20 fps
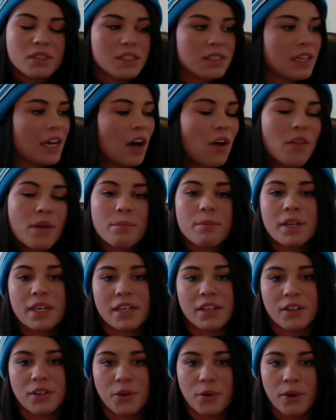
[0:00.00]
tell them they
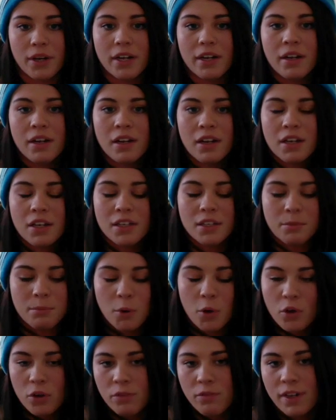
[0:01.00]
can do it.
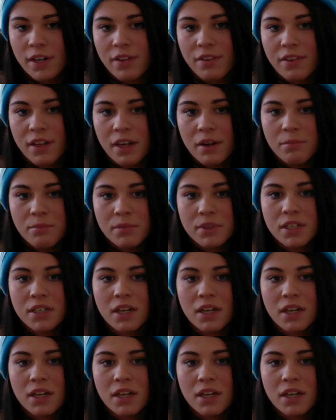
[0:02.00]
Motivate them.